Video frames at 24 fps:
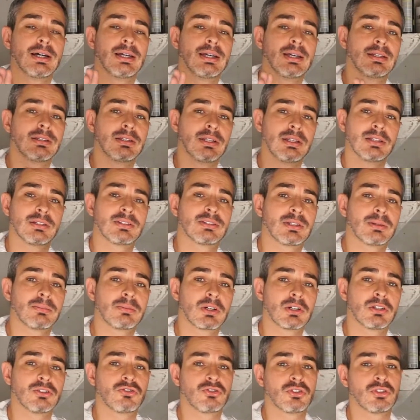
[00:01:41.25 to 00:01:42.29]
in in some
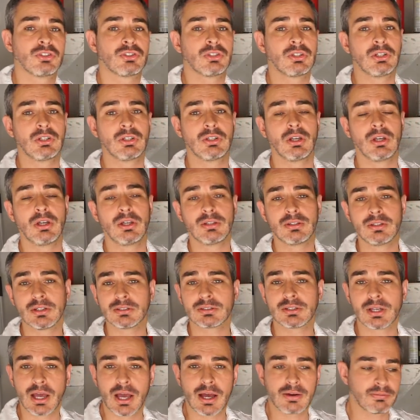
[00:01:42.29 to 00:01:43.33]
countries, it, it
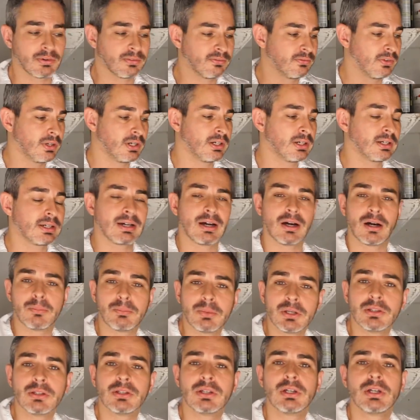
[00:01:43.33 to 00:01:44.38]
does have a very
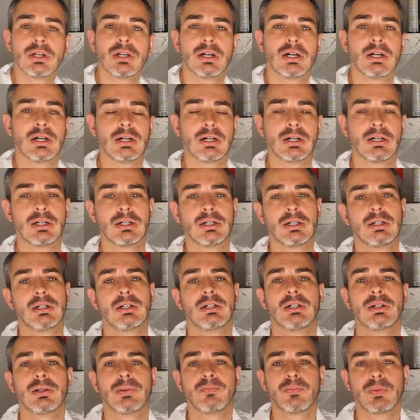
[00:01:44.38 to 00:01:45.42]
common
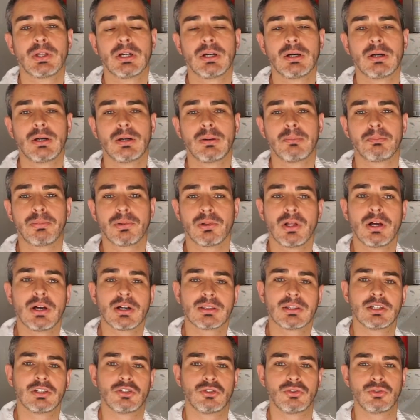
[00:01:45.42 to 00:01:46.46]
uh, um, uh, a
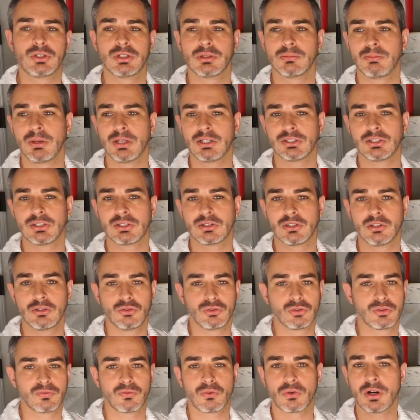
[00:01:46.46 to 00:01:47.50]
plug that you can basically
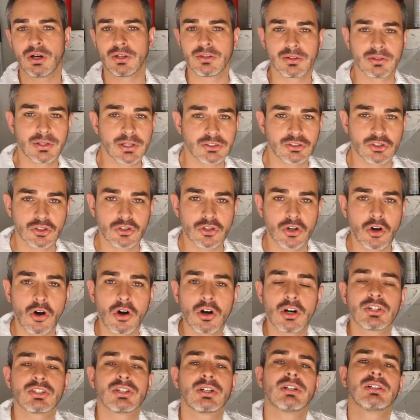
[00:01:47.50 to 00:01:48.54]
use for other electric
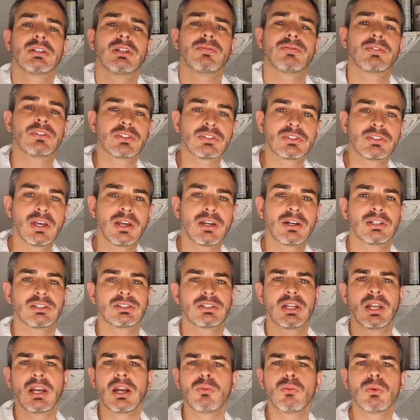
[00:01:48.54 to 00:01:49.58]
cars. There are different standards,
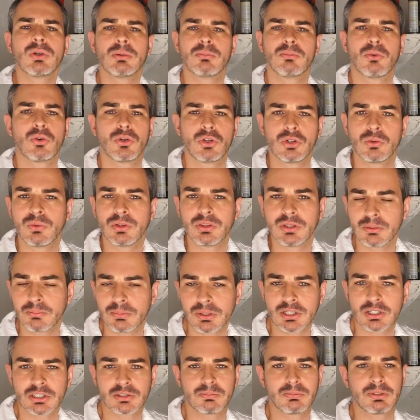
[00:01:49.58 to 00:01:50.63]
and I don't want to bore you with it
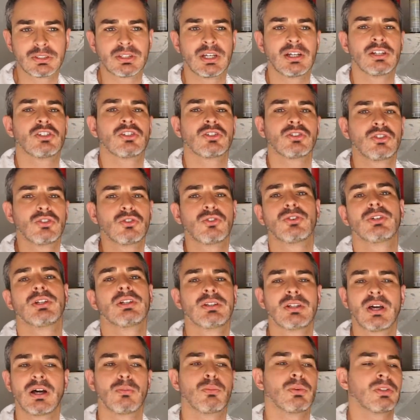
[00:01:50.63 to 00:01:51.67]
because essentially you're going to
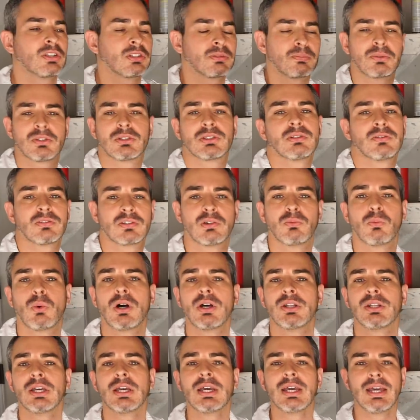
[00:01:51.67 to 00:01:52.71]
end up with a specific
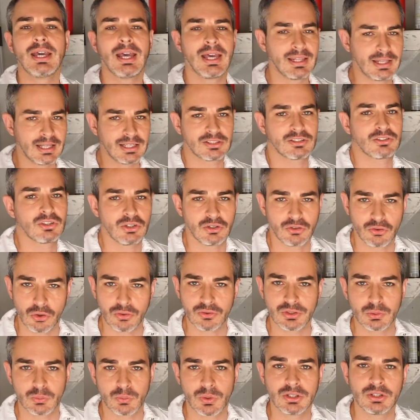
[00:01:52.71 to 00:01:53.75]
one, and that's the
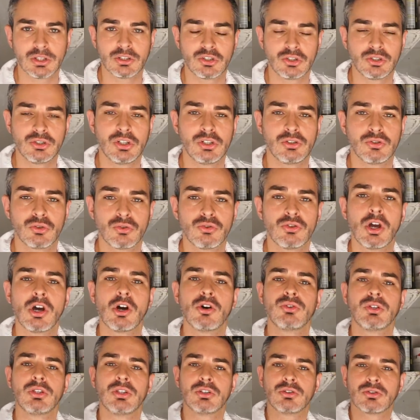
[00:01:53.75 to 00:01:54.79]
only one that you need to
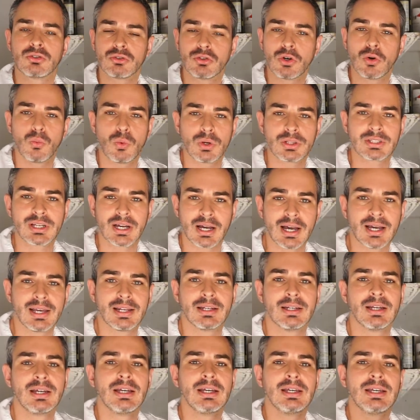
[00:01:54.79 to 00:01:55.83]
know. You need to know what
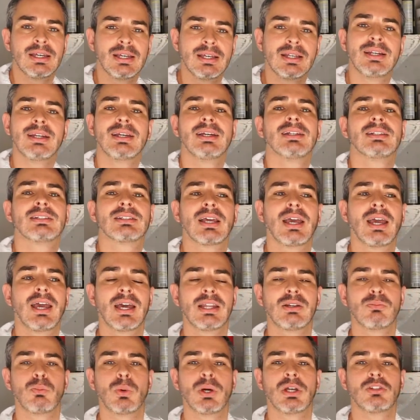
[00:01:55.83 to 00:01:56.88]
kind it is,
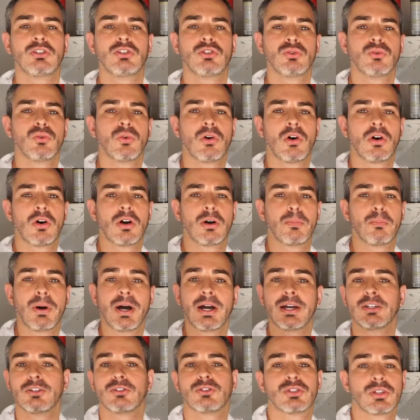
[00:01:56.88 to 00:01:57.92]
and when you are
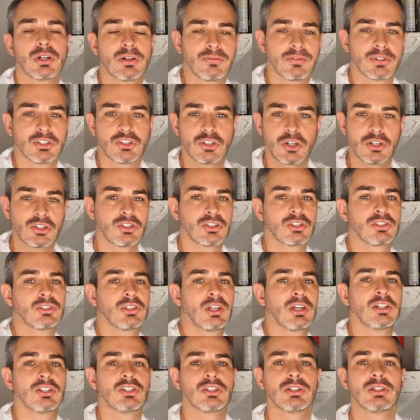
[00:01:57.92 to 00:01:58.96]
buying yourself a charging
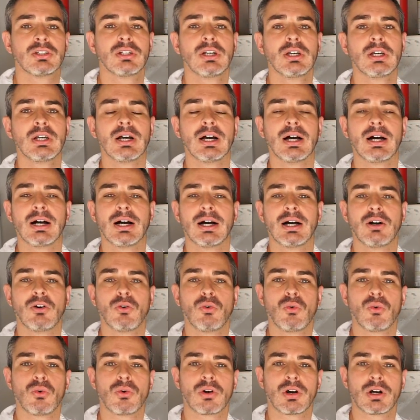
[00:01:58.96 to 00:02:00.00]
station uh,
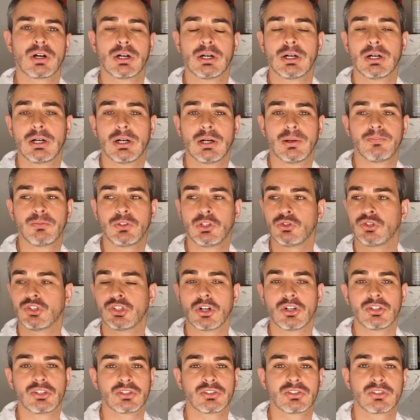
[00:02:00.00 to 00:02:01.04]
or um, you're
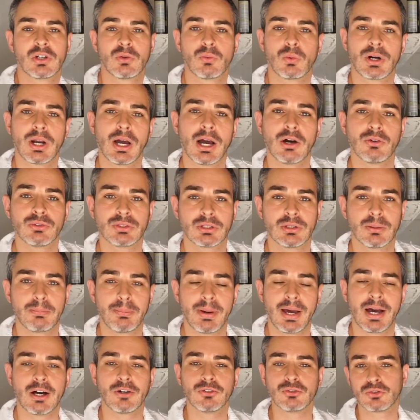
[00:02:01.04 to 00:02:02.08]
charging somewhere out and
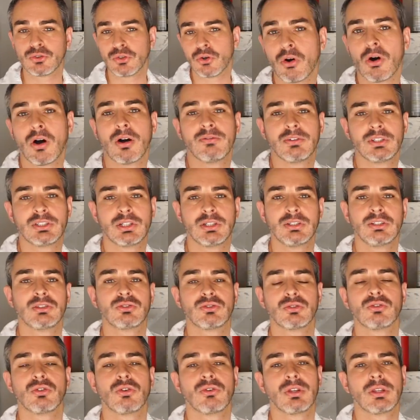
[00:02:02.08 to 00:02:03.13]
about, obviously need
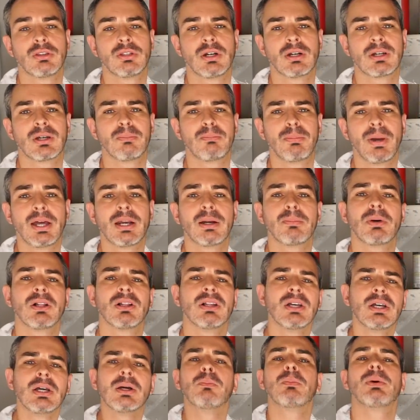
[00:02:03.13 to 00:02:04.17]
to know that they're
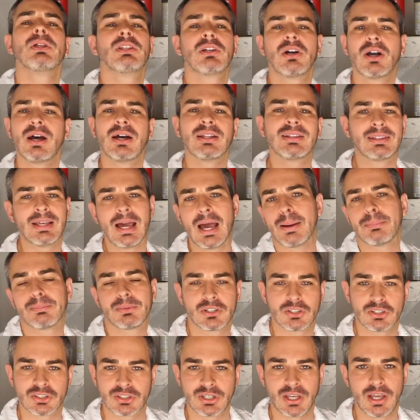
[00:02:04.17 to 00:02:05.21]
compatible. But there are
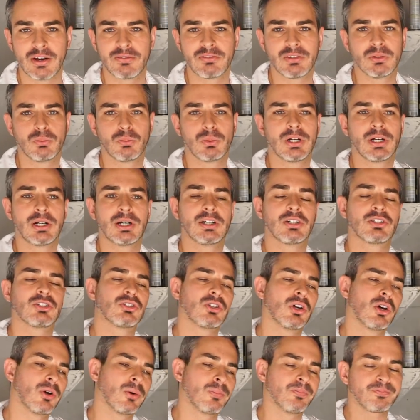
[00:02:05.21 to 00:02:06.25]
adapters everywhere,
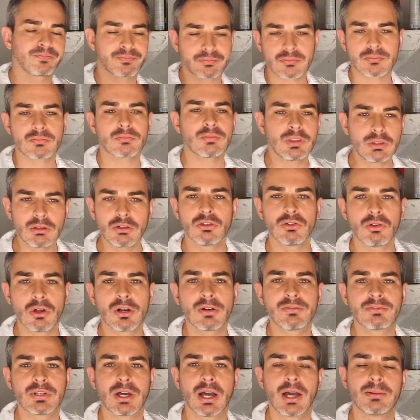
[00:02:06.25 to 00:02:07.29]
so a lot
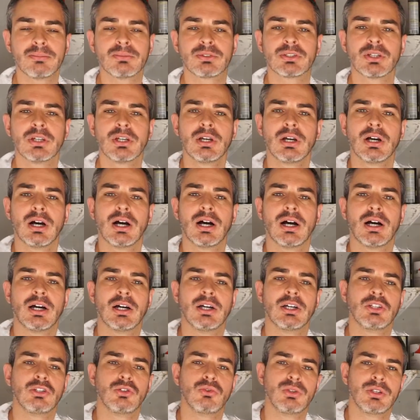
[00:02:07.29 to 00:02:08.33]
of times
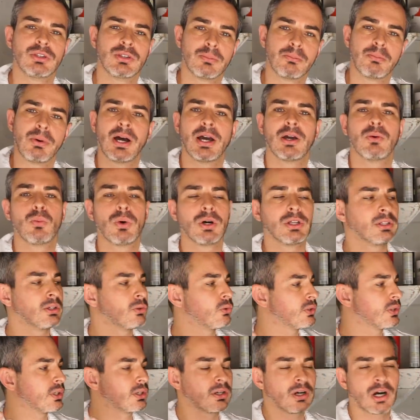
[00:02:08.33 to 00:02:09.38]
uh, you either buy one
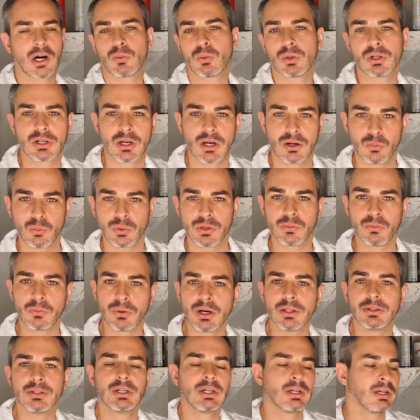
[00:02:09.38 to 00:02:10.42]
or the car will come with
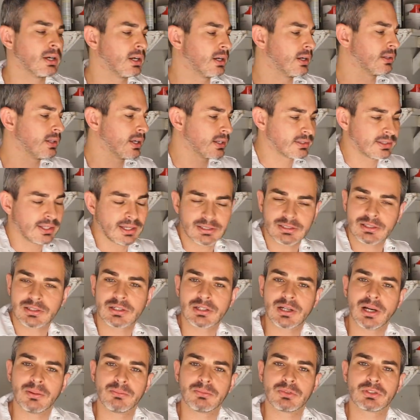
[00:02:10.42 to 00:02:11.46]
one uh, like Tesla
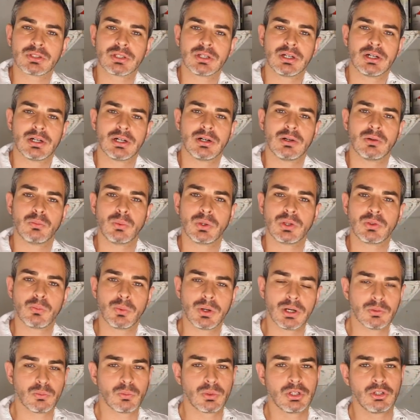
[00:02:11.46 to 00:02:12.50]
comes uh, with
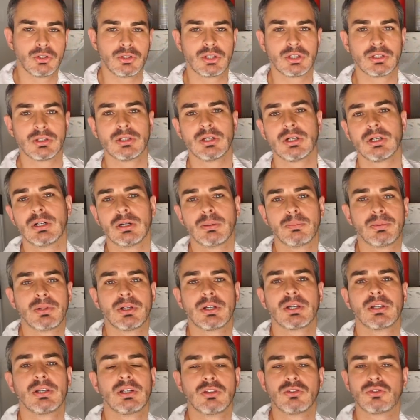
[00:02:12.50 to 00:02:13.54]
one where you can uh,
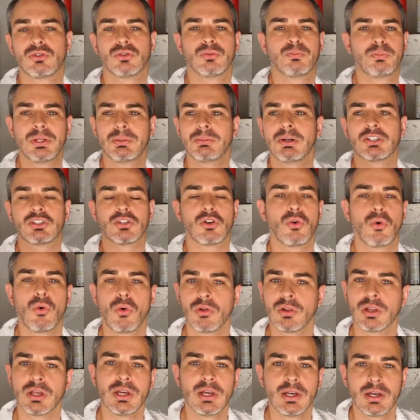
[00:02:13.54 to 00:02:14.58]
plug it into pretty much
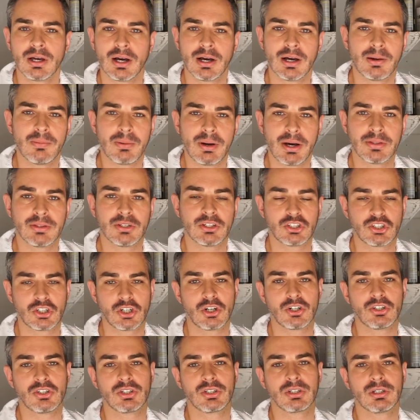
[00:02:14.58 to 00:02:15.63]
all uh, other
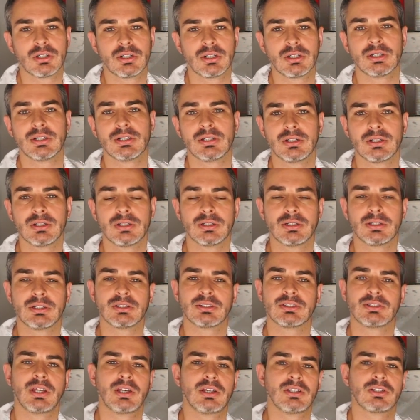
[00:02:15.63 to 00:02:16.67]
charging uh,
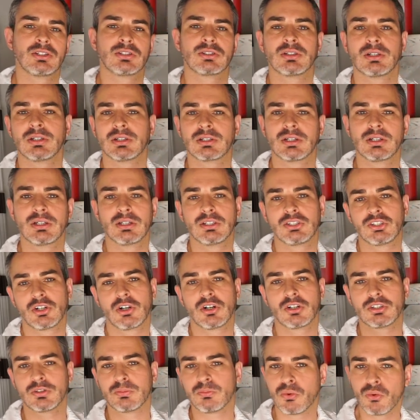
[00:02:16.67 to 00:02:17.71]
stations like
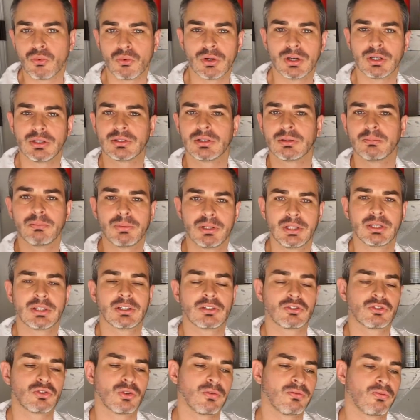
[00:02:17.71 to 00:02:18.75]
ChargePoint and Blink
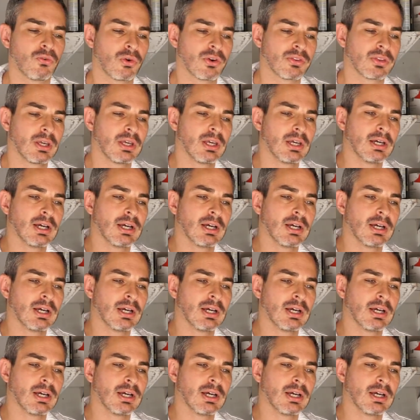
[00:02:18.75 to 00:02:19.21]
and so forth.